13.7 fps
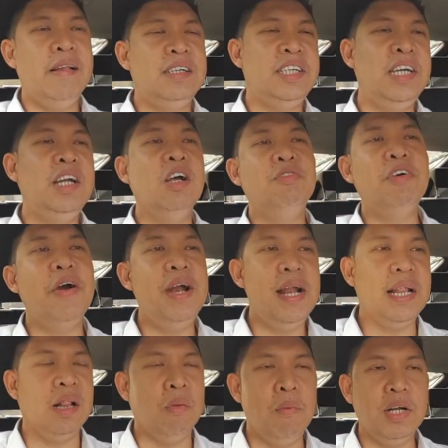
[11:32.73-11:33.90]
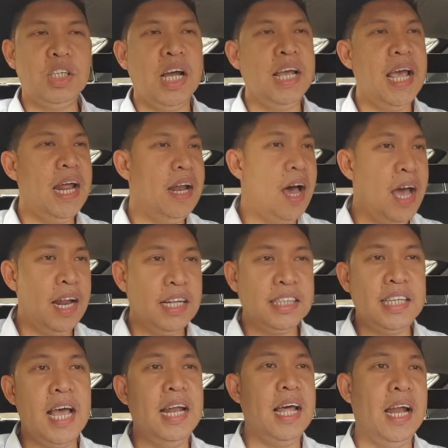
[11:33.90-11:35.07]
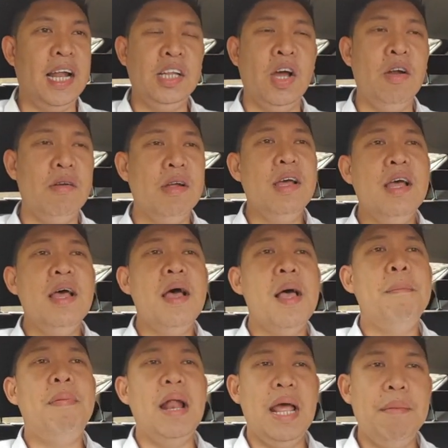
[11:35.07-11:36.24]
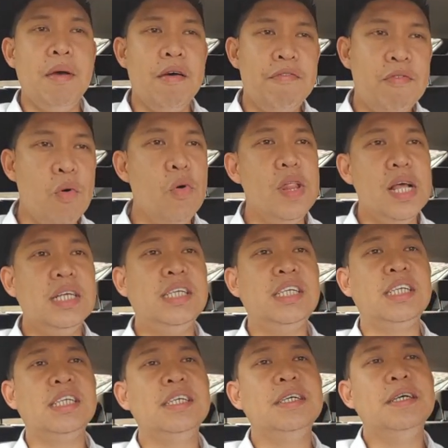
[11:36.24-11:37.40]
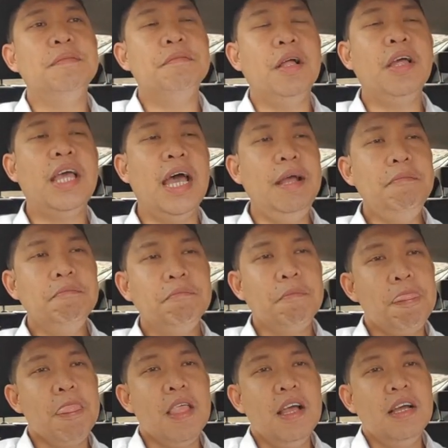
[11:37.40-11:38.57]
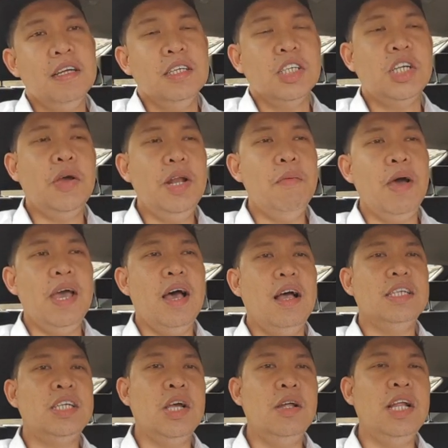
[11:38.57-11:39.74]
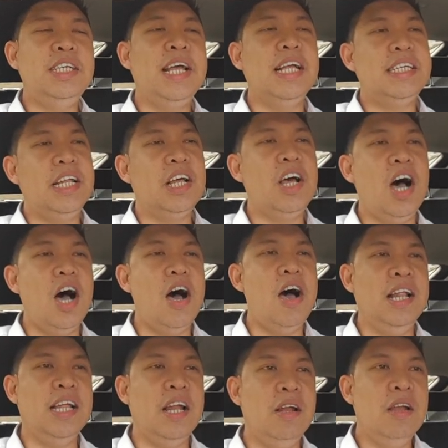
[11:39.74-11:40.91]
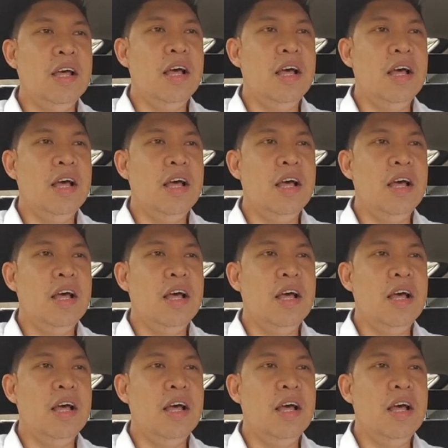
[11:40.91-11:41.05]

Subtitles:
she knows very little, which again I understand, and I don't blame her for this. Okay, so anyway, so then she gets to the car, and then